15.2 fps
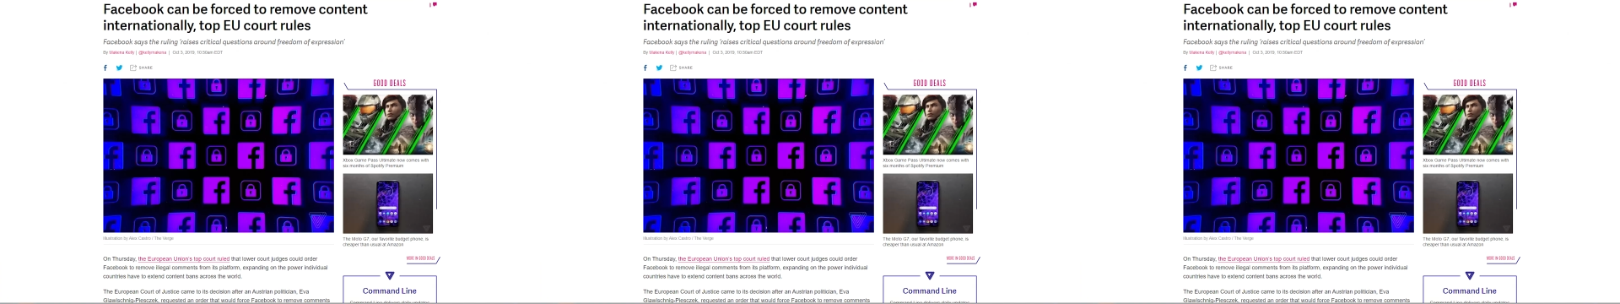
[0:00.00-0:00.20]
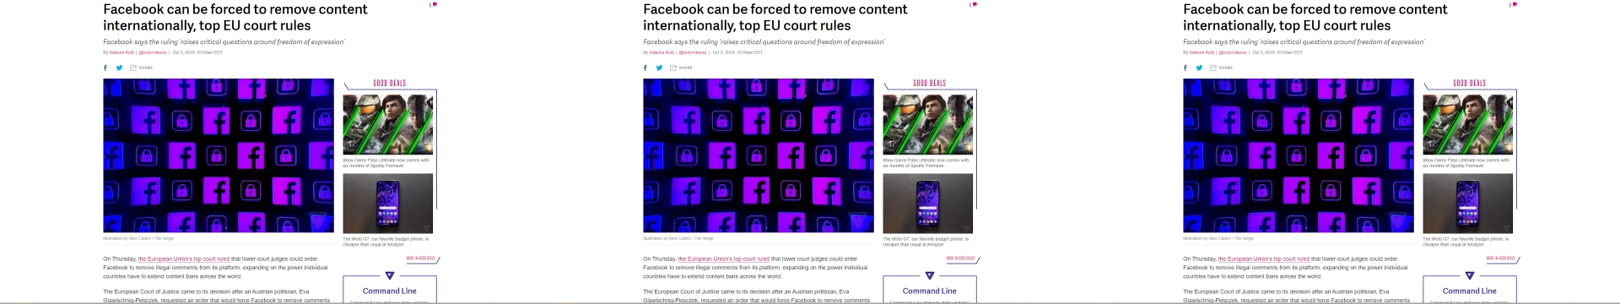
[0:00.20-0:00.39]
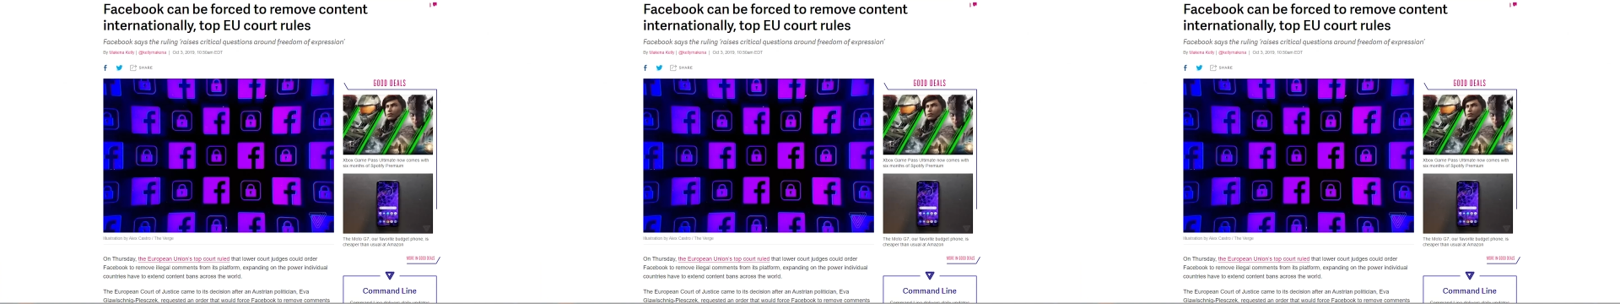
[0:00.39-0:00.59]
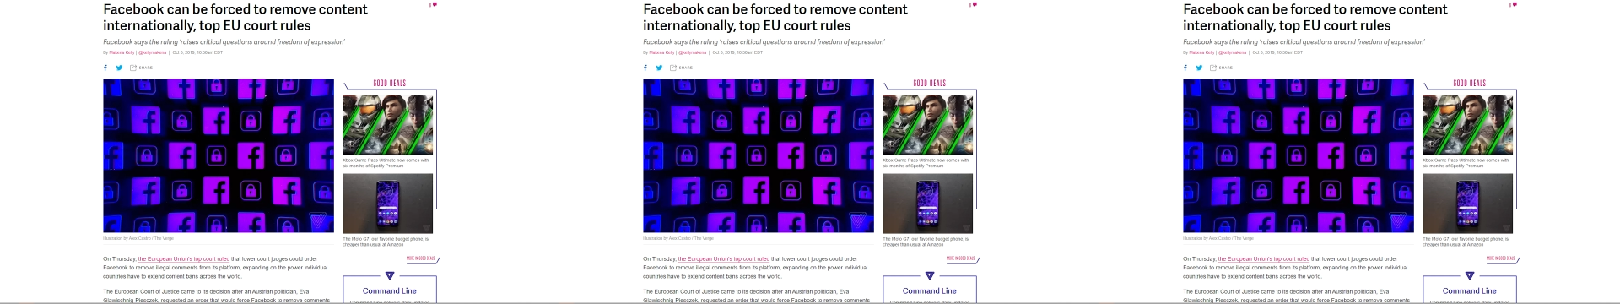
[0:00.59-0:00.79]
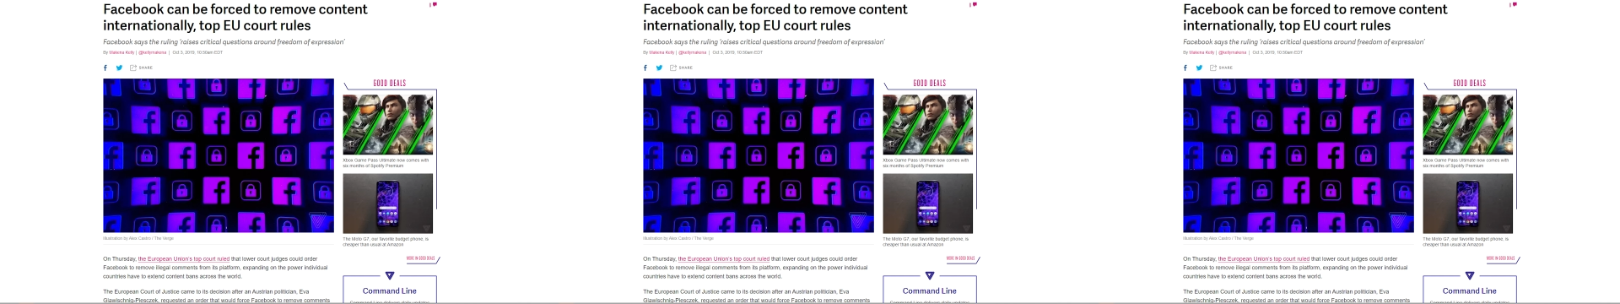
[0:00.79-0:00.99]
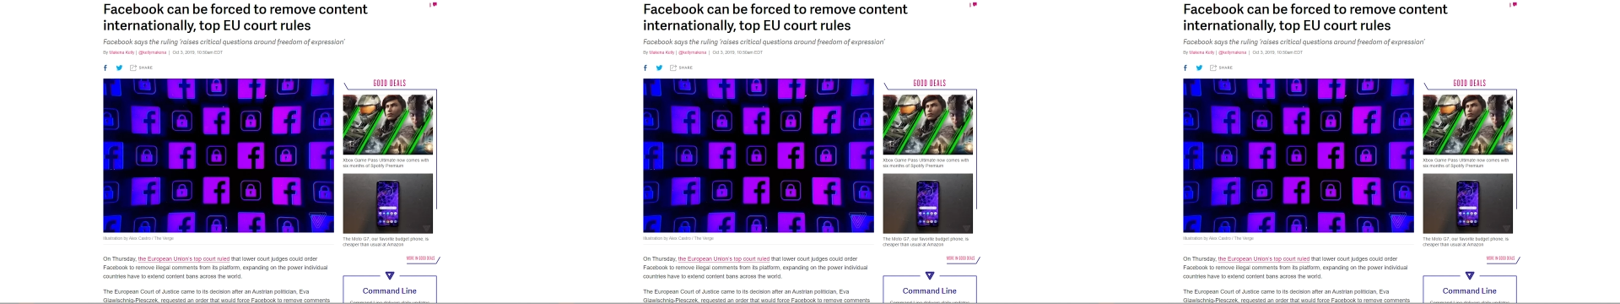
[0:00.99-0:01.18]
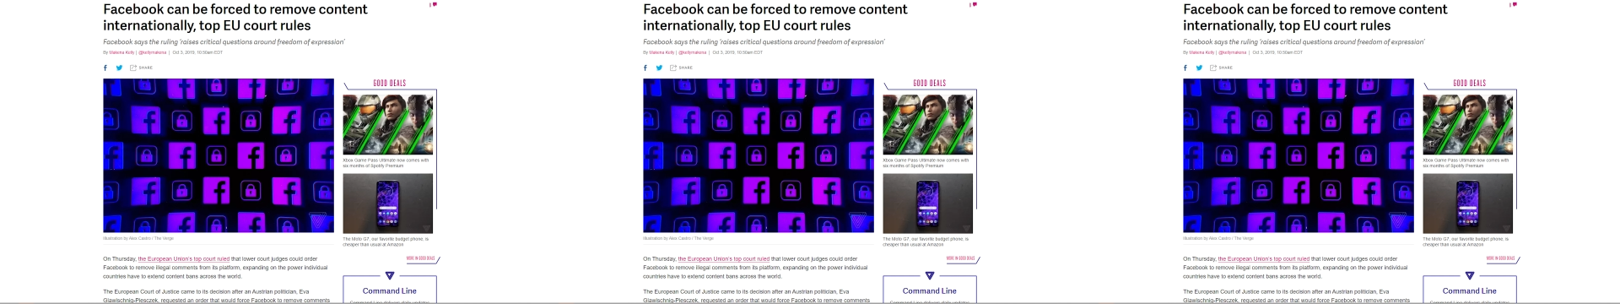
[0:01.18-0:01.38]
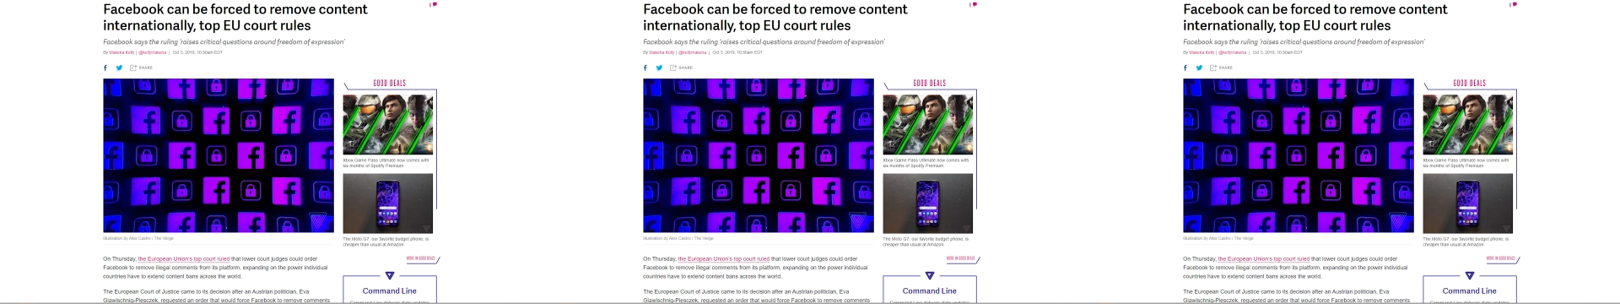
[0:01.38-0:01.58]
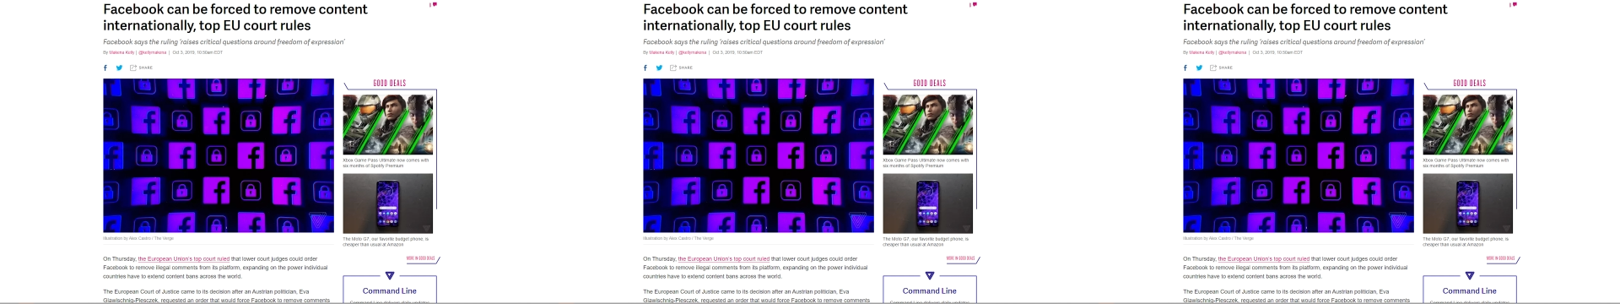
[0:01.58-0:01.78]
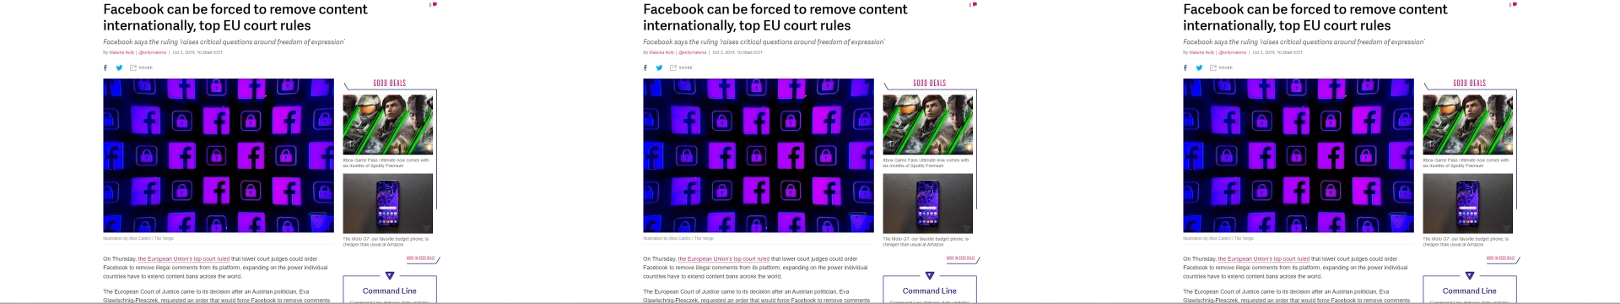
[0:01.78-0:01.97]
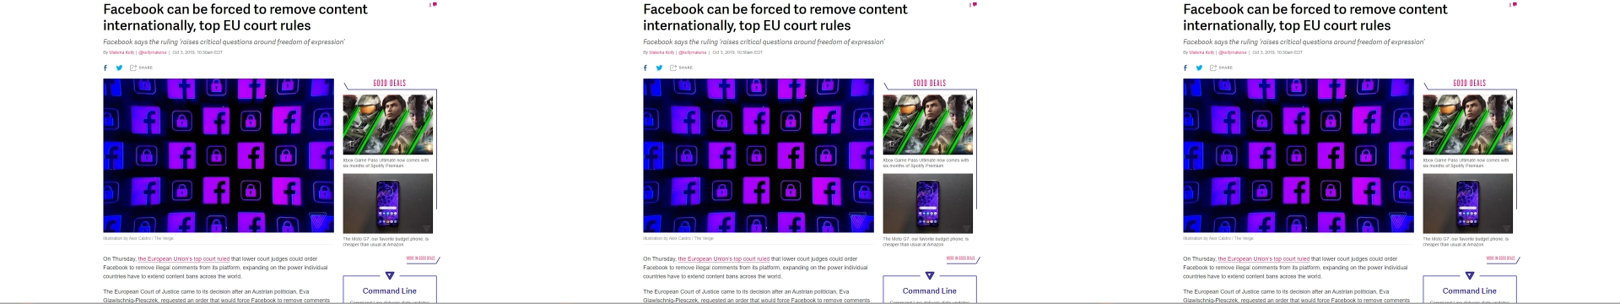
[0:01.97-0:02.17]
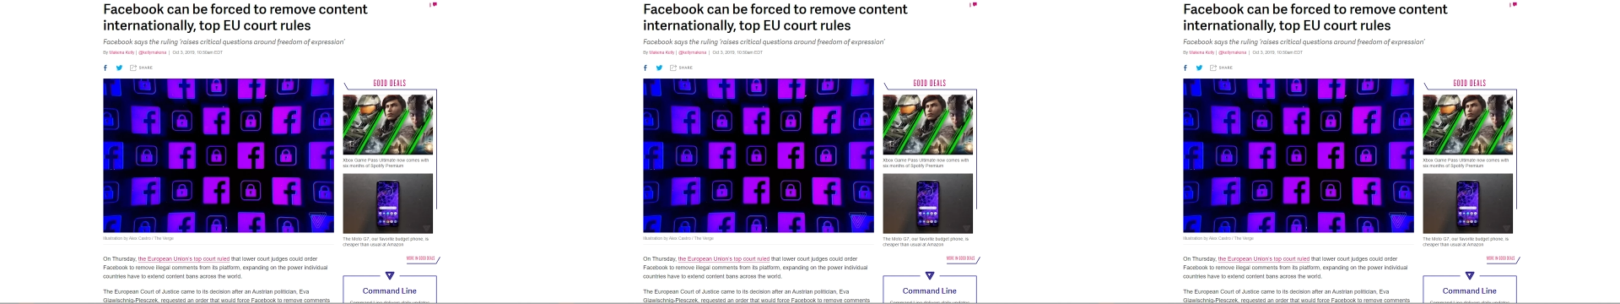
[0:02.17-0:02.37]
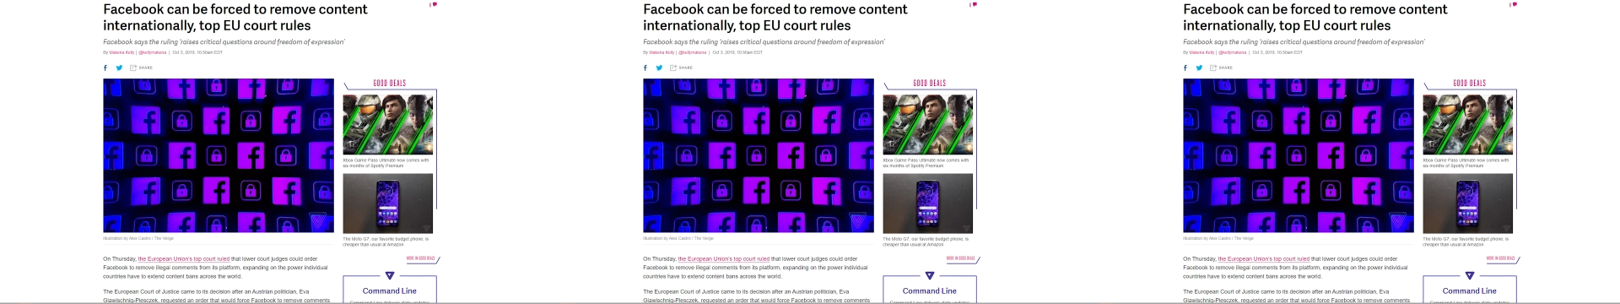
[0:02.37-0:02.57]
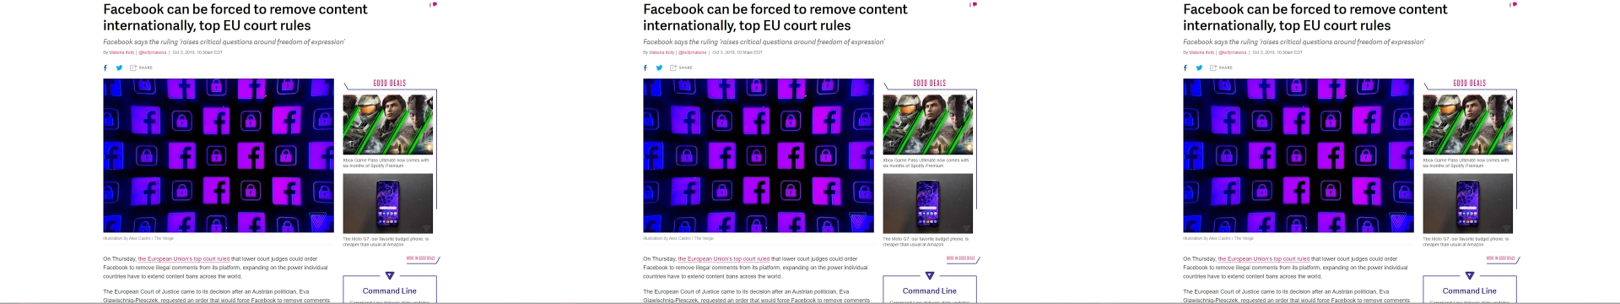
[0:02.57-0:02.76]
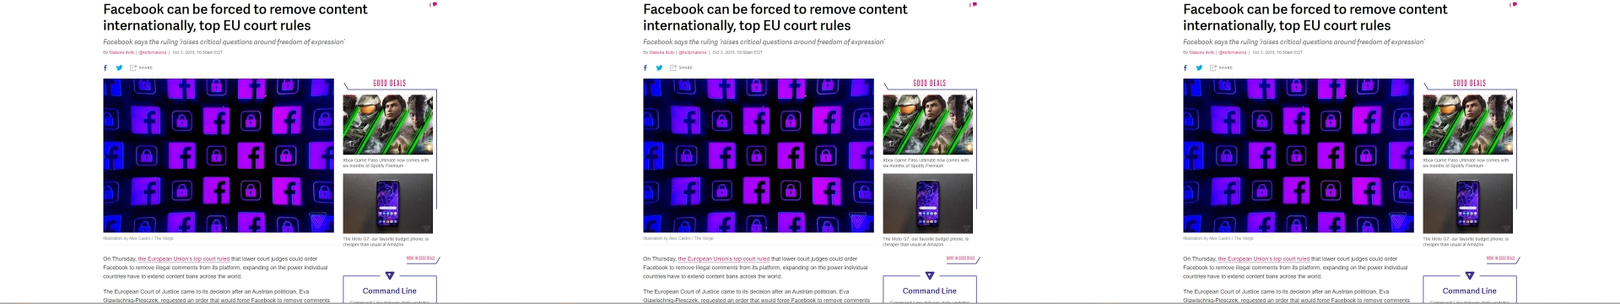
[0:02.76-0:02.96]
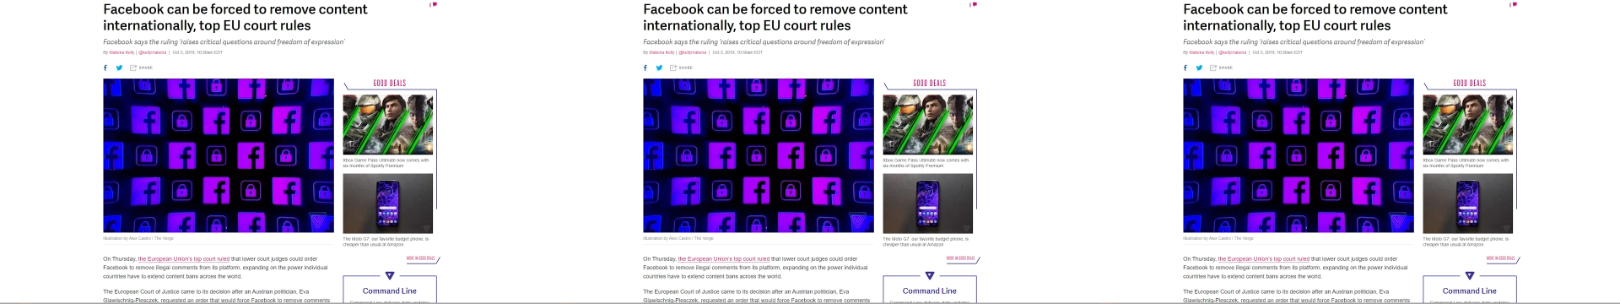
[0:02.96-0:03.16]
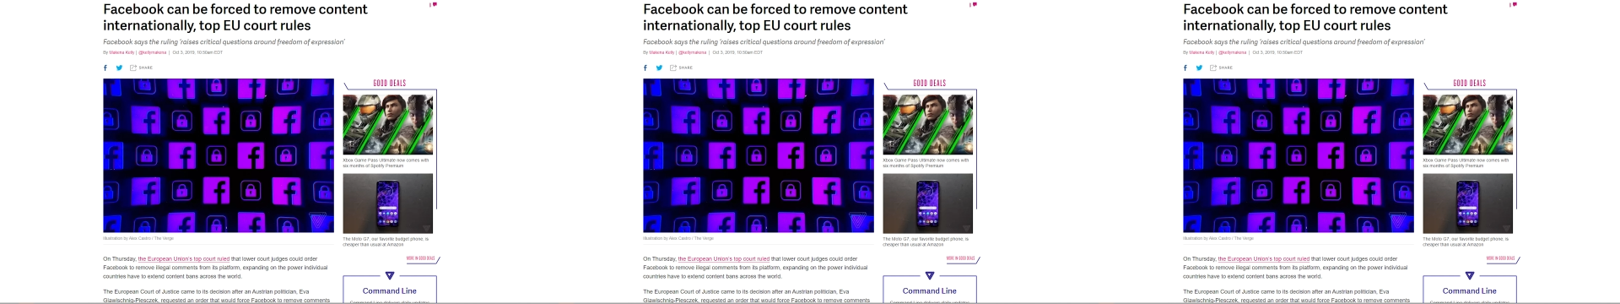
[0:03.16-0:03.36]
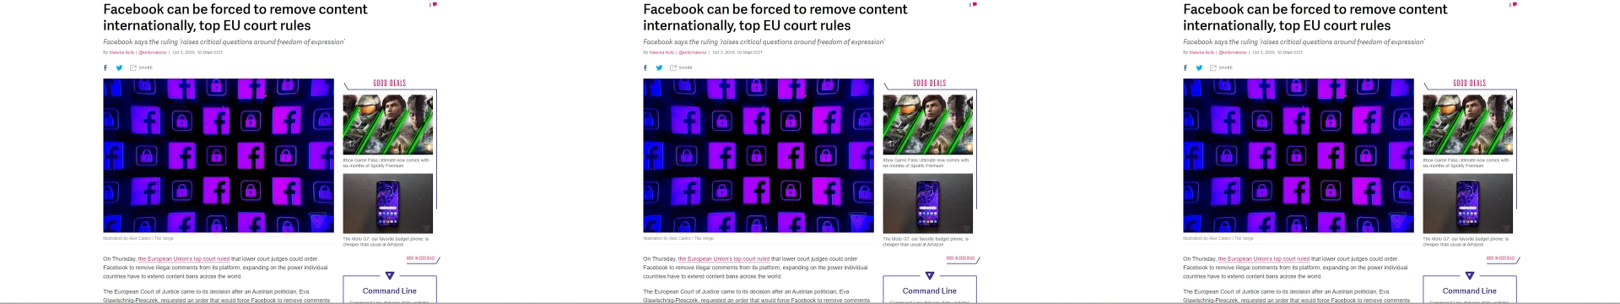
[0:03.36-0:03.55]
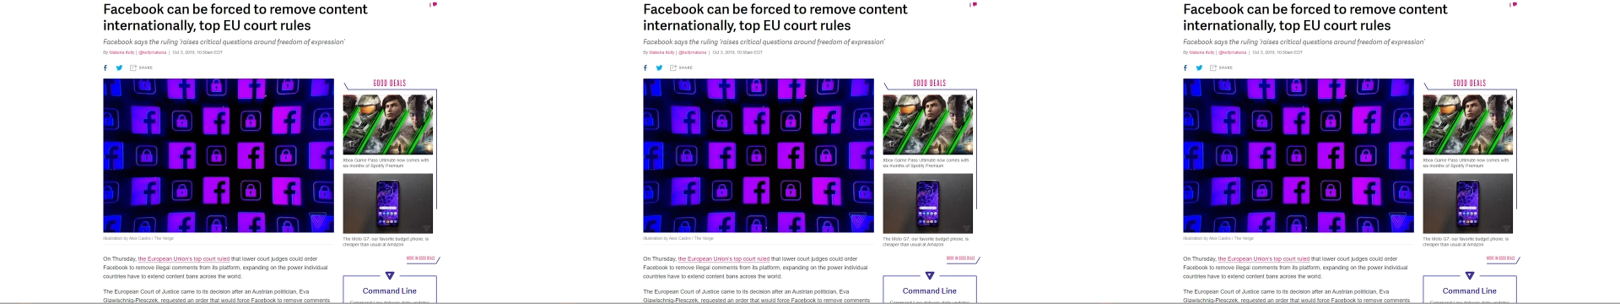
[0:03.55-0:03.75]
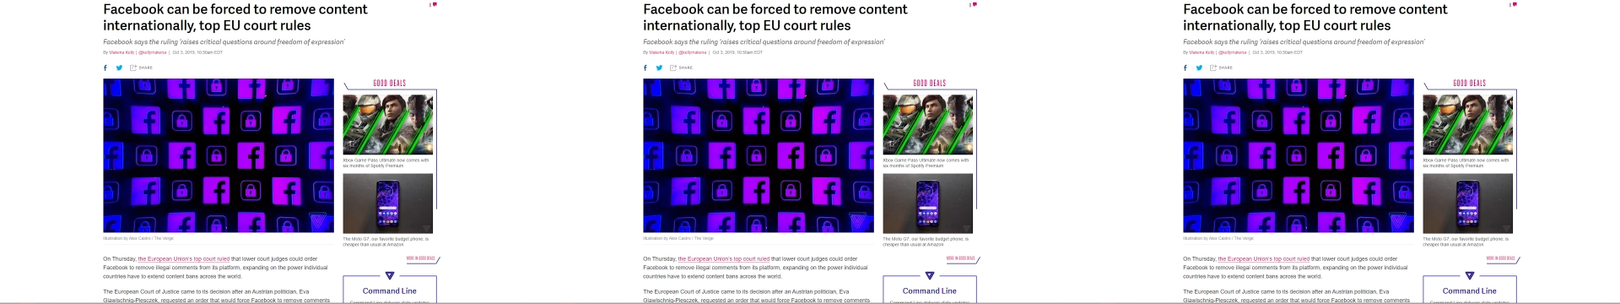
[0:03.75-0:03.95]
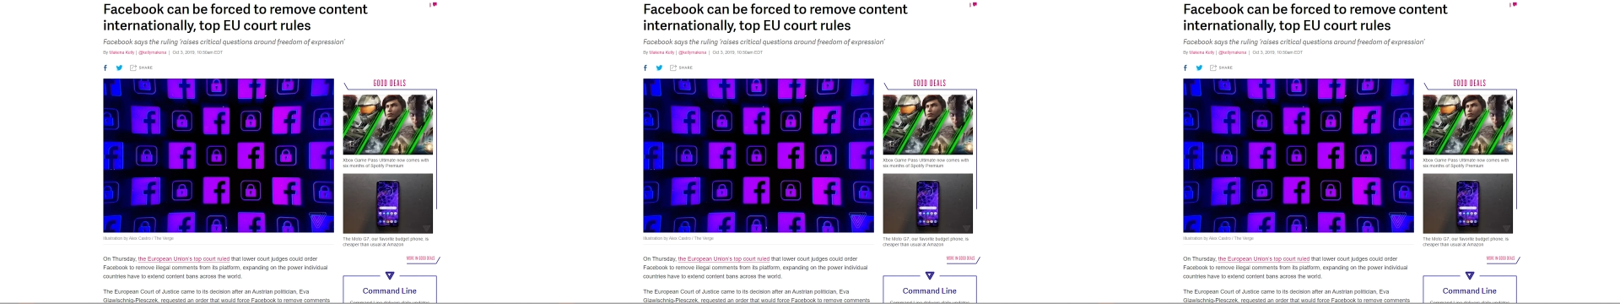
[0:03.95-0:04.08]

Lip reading: [unreadable: no face in view]